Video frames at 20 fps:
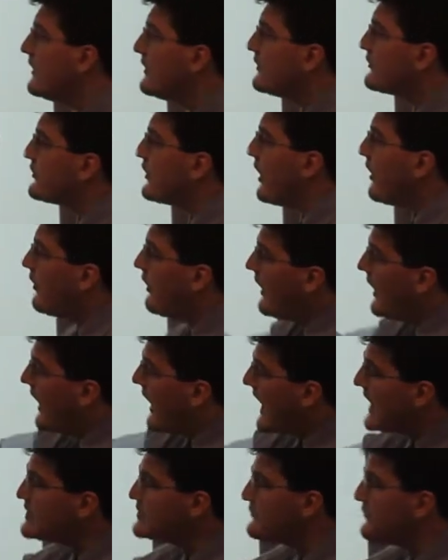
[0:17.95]
So
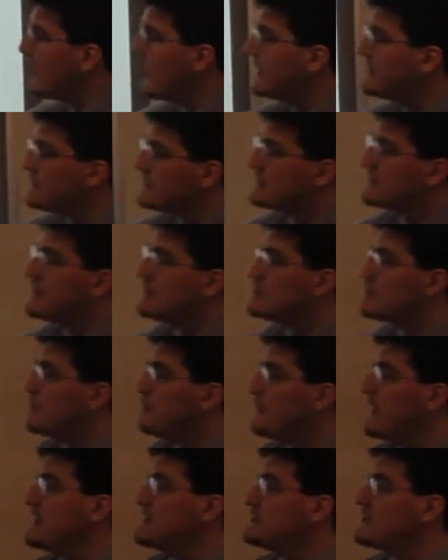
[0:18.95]
hydrophytes, these are
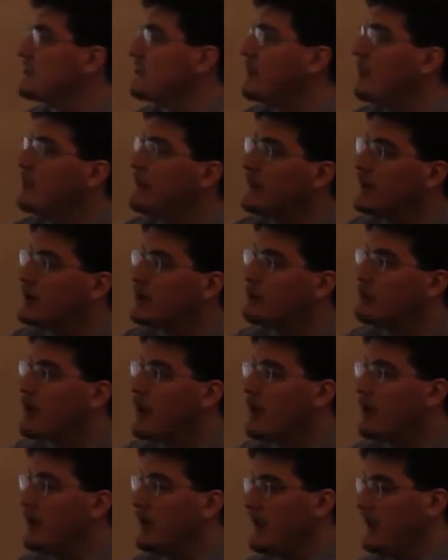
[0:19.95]
plants that are only going to
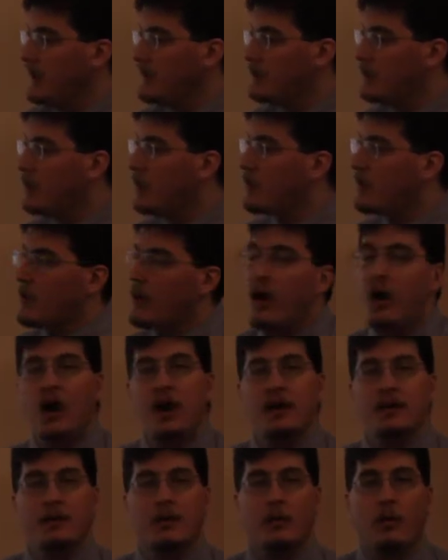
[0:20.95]
grow in or
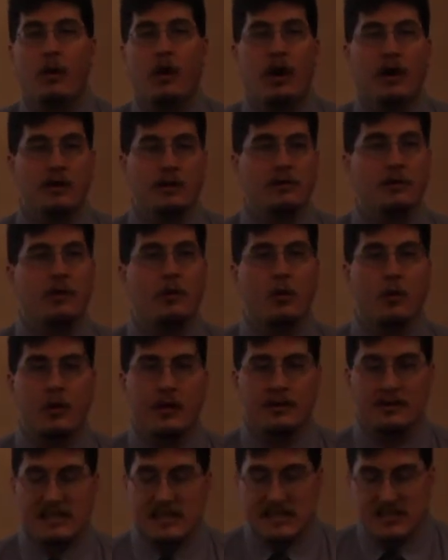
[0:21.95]
on water,
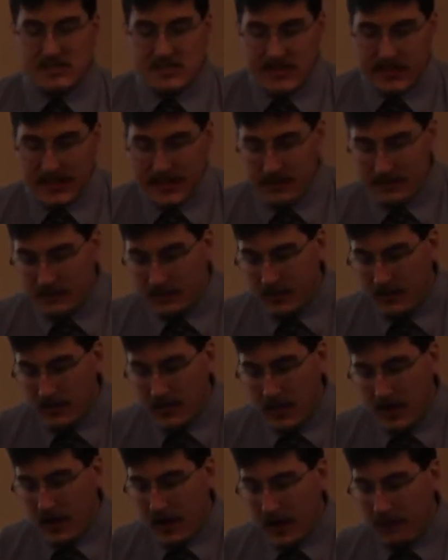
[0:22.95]
or at least in
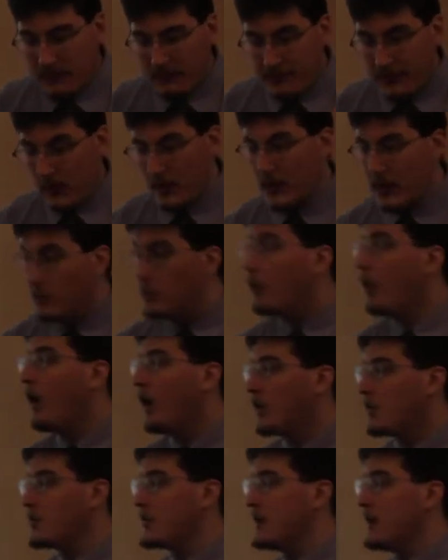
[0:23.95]
uh, very
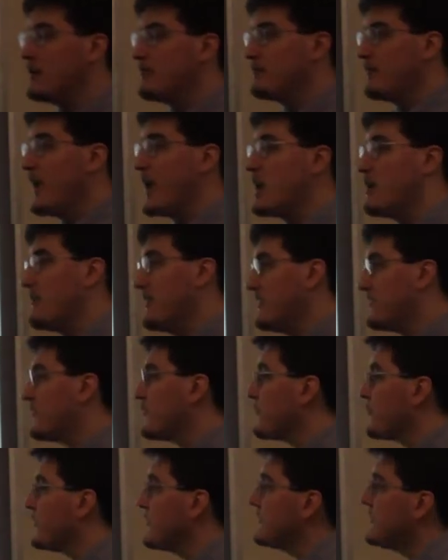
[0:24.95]
watery environments.
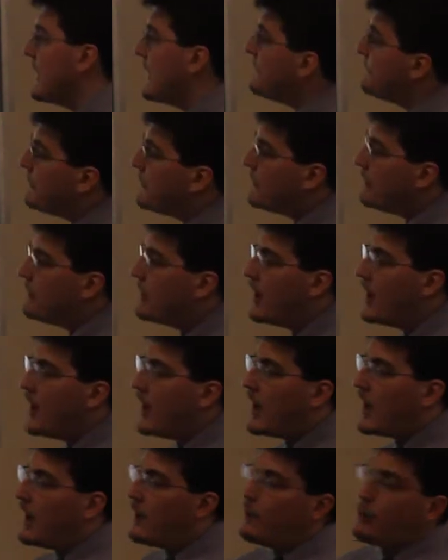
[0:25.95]
For example,
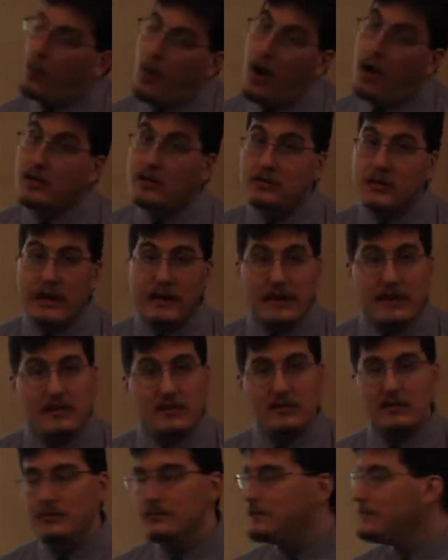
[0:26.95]
uh, water
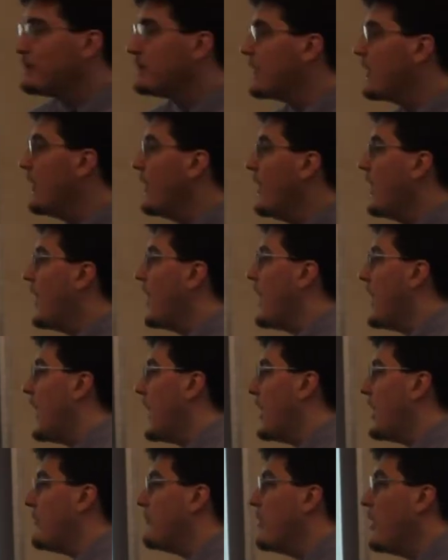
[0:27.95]
lilies,
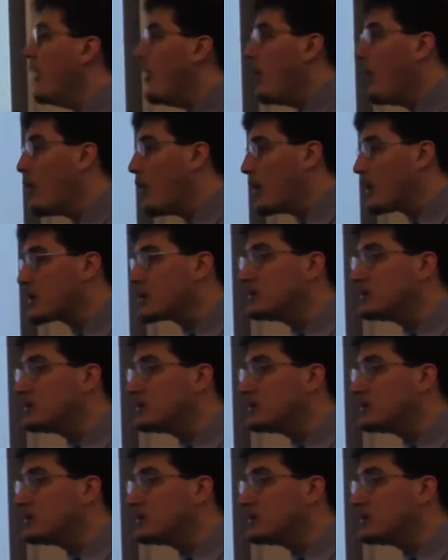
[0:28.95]
uh, or